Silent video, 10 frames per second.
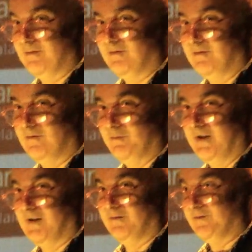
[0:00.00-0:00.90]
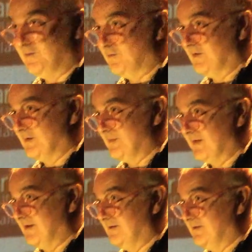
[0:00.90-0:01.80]
who make a fool of
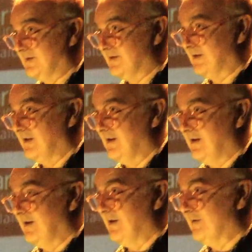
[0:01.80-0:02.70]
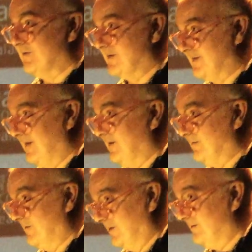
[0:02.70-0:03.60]
themselves for the sake
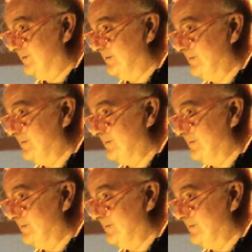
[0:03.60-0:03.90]
of love.